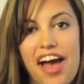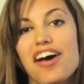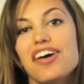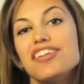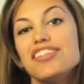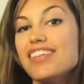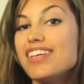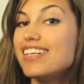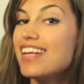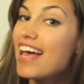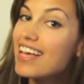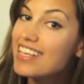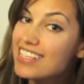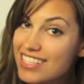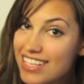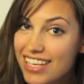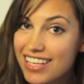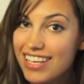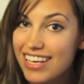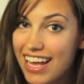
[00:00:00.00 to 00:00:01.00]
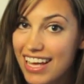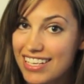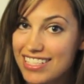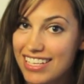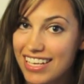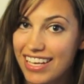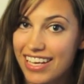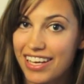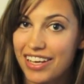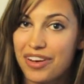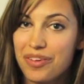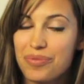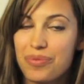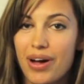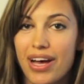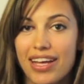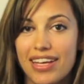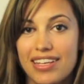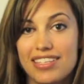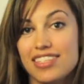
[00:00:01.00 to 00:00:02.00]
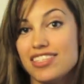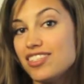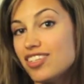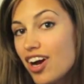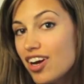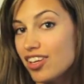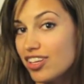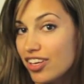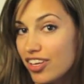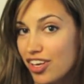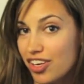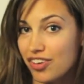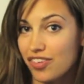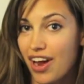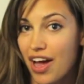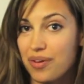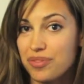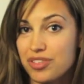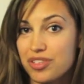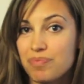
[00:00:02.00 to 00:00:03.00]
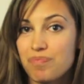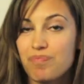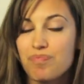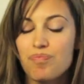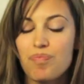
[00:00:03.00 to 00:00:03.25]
So the next thing that I did was to start looking around.